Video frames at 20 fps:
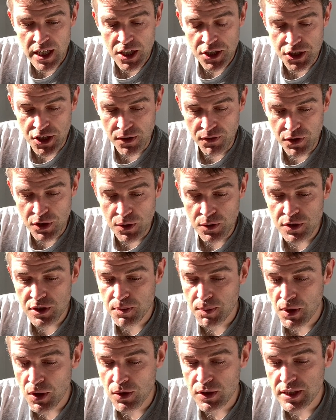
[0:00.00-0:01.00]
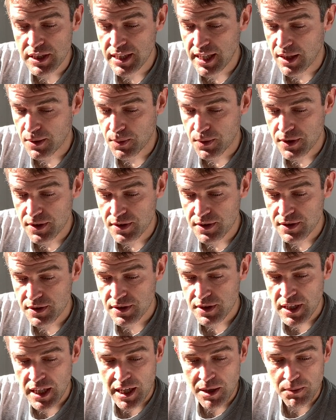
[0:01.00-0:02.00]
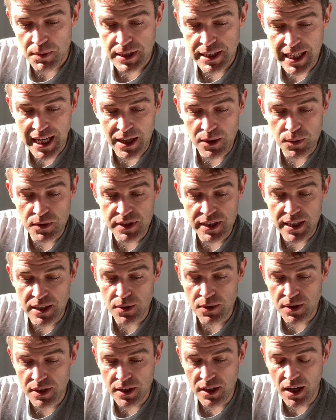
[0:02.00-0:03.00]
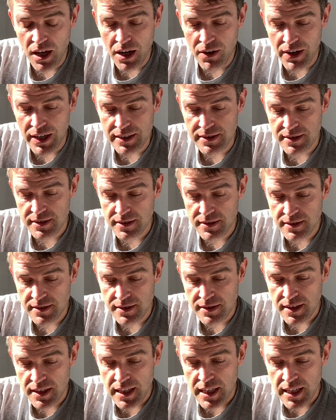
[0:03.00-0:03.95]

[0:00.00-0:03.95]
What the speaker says: Shovel used to belong to Dad once, but Dad was killed in a car accident,